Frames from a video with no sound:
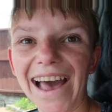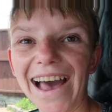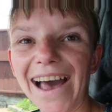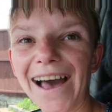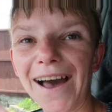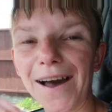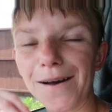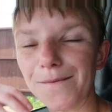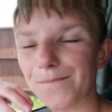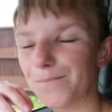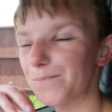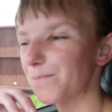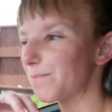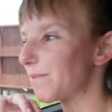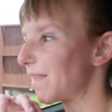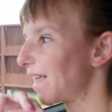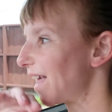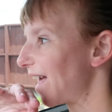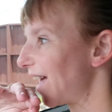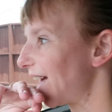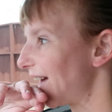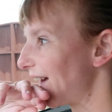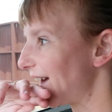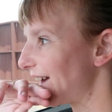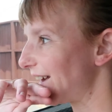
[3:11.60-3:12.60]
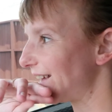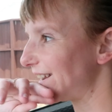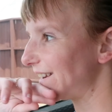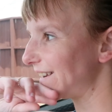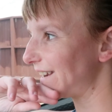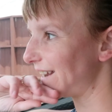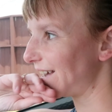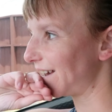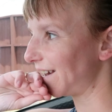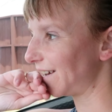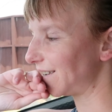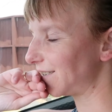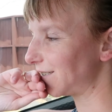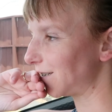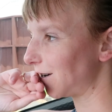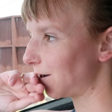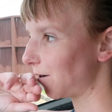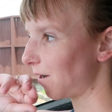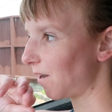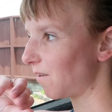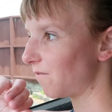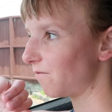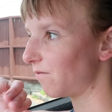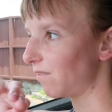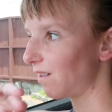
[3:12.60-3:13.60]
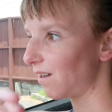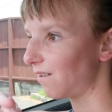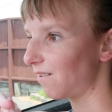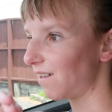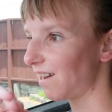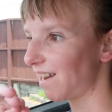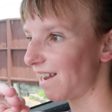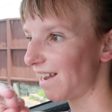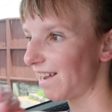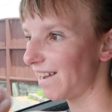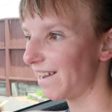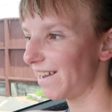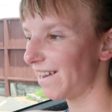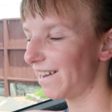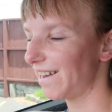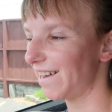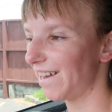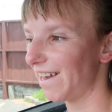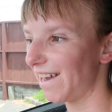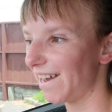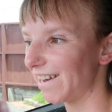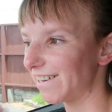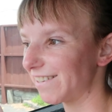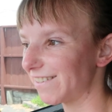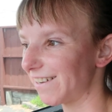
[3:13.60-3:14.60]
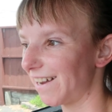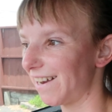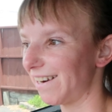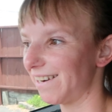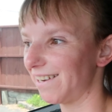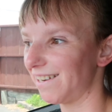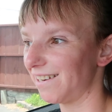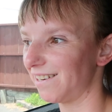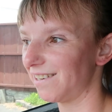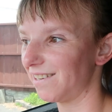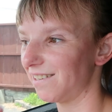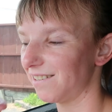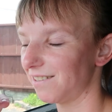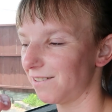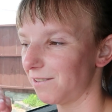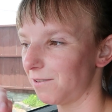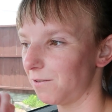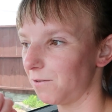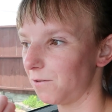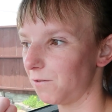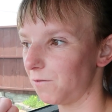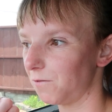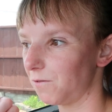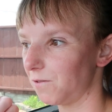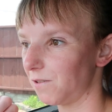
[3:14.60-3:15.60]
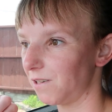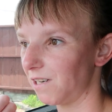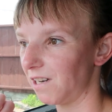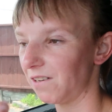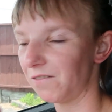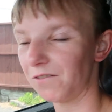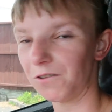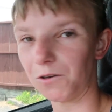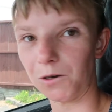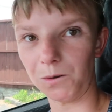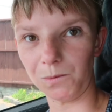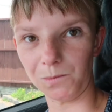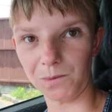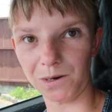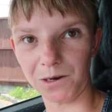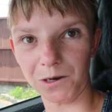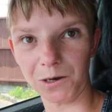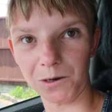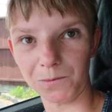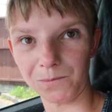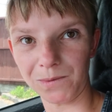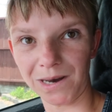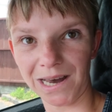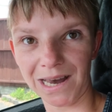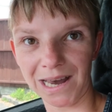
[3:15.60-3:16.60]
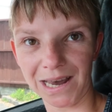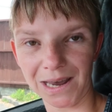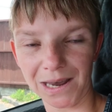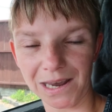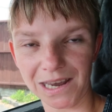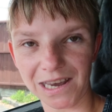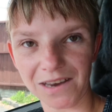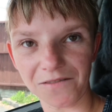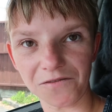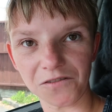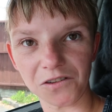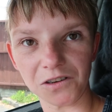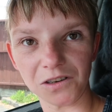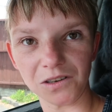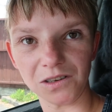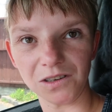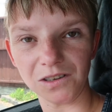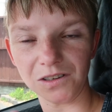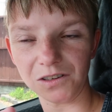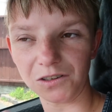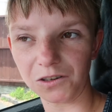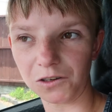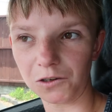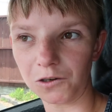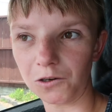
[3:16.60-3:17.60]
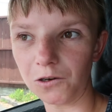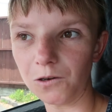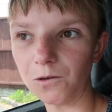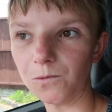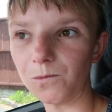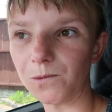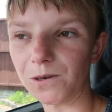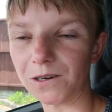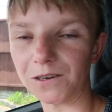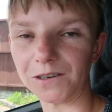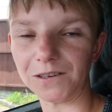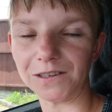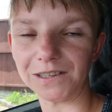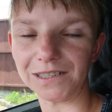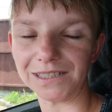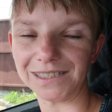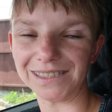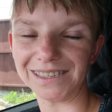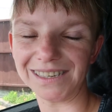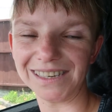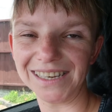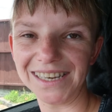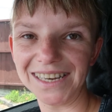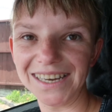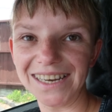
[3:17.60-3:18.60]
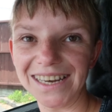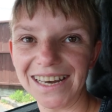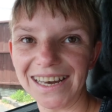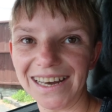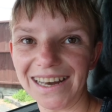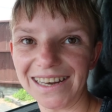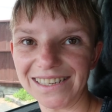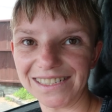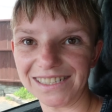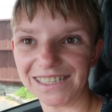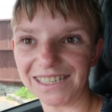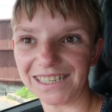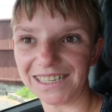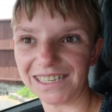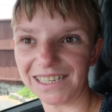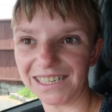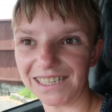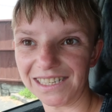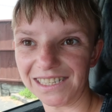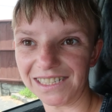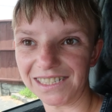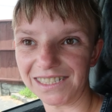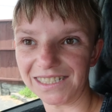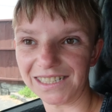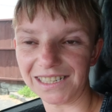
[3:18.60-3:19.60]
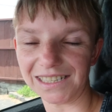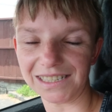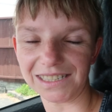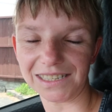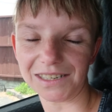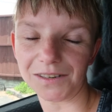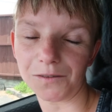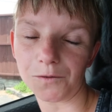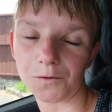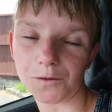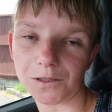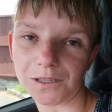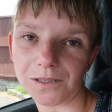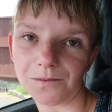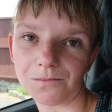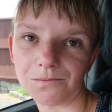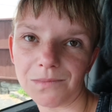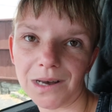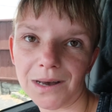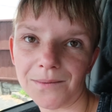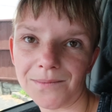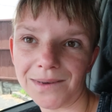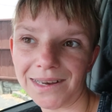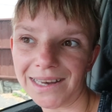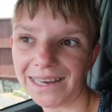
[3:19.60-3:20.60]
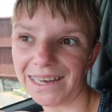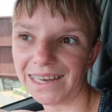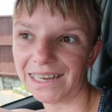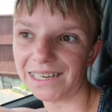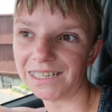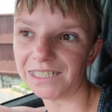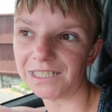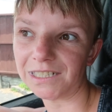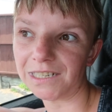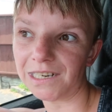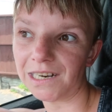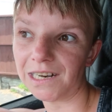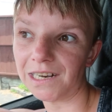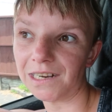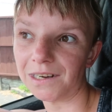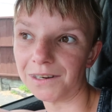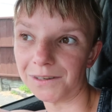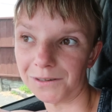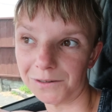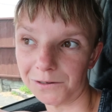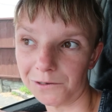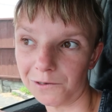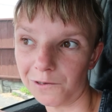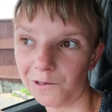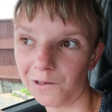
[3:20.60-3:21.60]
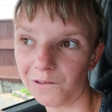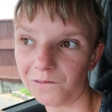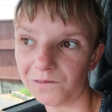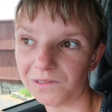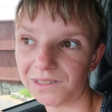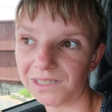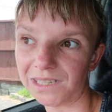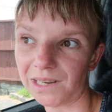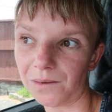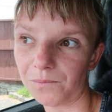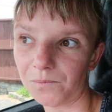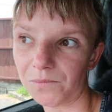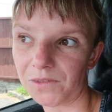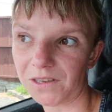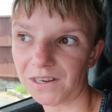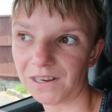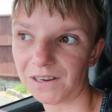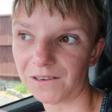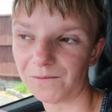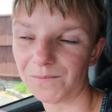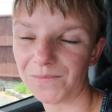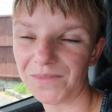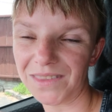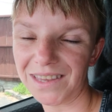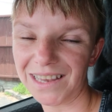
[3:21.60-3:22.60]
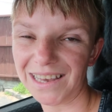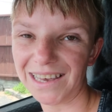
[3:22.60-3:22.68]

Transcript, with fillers: um, and uh, so I'm very excited to give her, her my gift to her because she is just an awesome mama and she deserves something